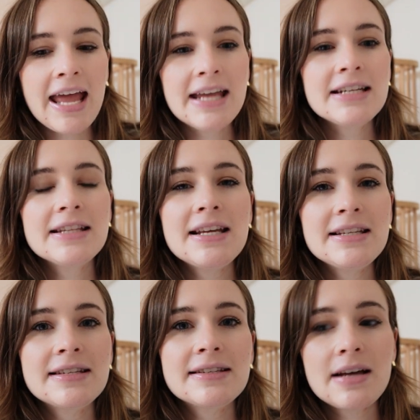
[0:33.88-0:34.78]
and
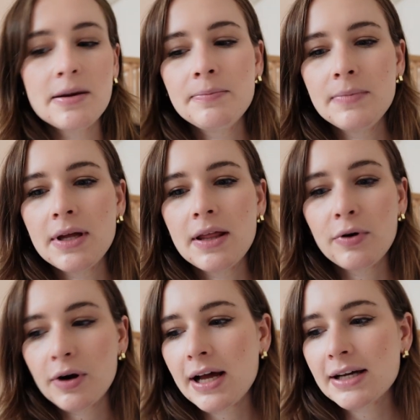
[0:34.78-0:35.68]
there's some
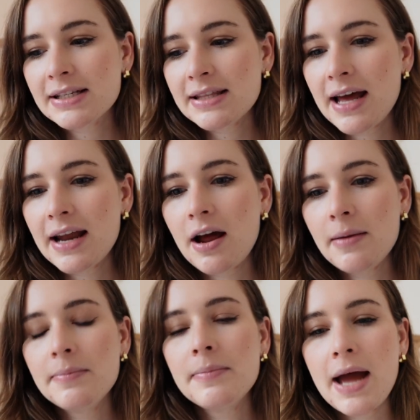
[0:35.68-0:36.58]
products that
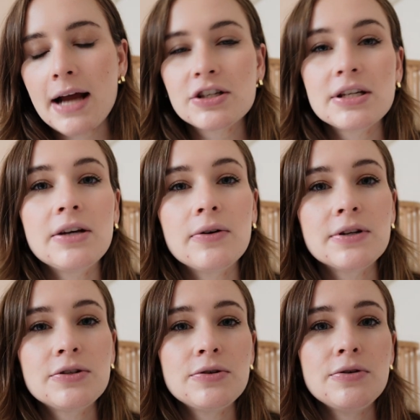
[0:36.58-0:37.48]
I'm actually
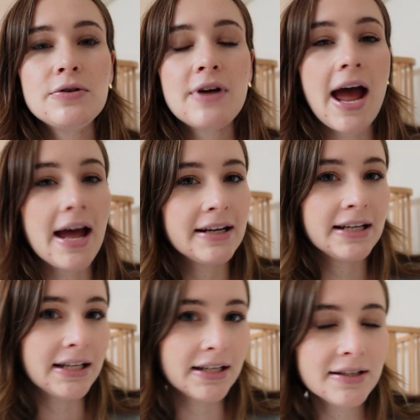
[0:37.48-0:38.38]
going to add
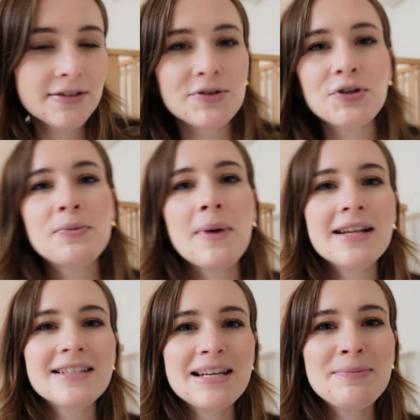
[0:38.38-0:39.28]
in, so you
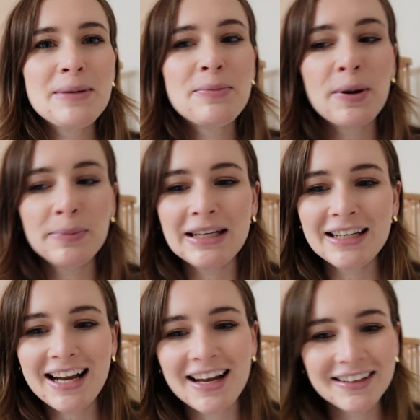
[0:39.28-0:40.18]
might see me pop in
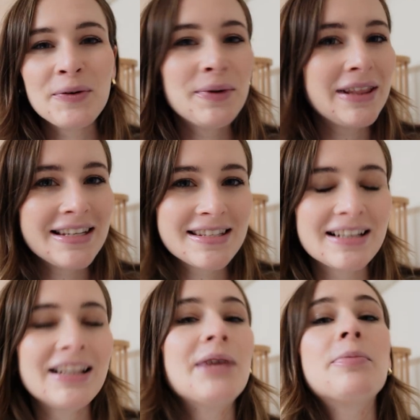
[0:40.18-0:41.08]
and out with this
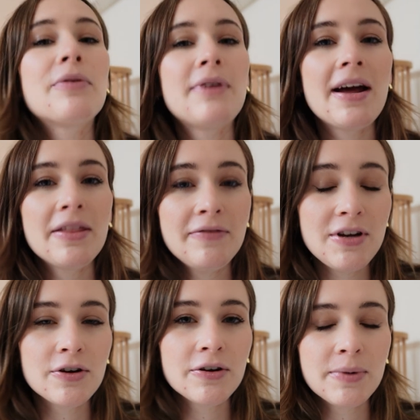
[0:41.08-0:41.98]
clip throughout the
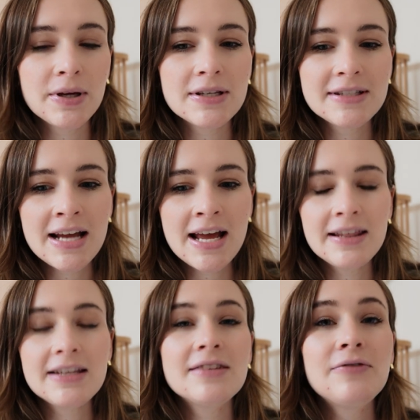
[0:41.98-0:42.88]
video because
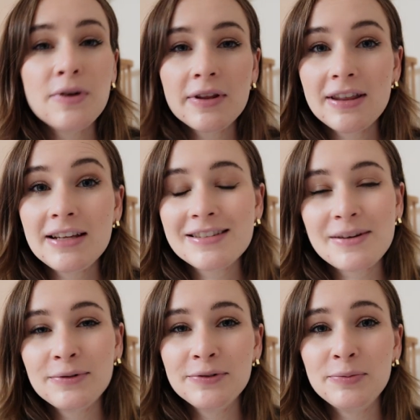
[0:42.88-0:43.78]
there's a few other things
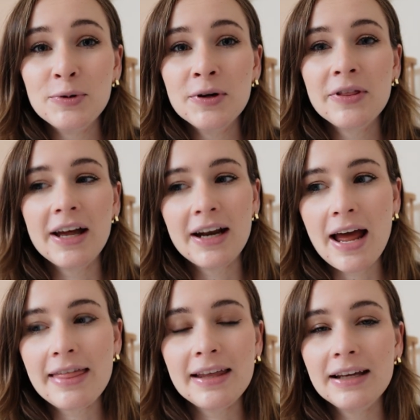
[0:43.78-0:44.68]
that we've bought that
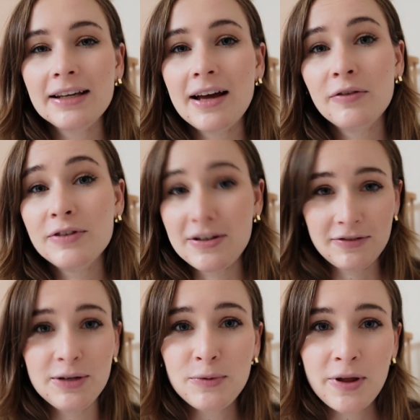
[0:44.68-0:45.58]
I think are
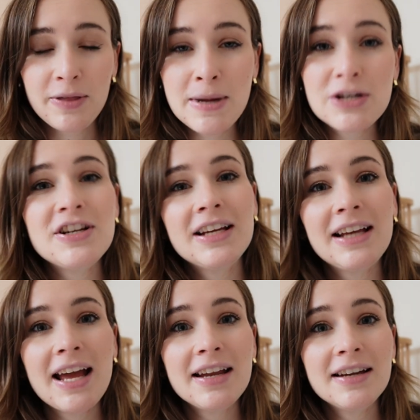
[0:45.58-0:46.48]
definitely worth
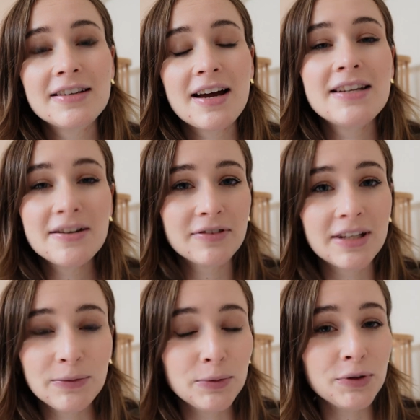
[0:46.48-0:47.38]
mentioning and I
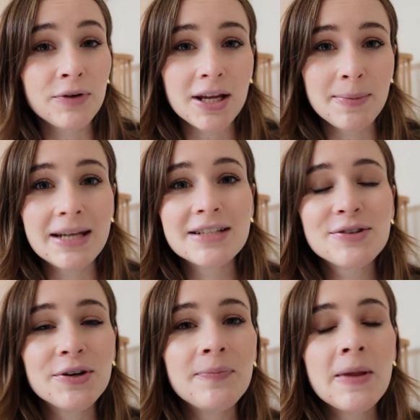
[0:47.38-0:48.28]
definitely would recommend.
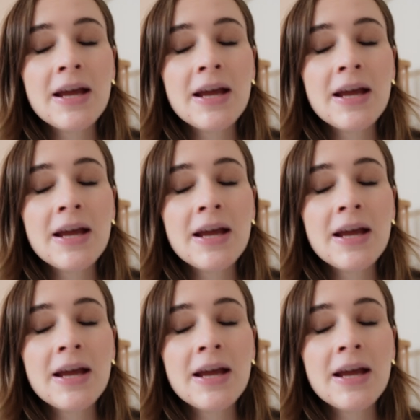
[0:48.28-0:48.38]
So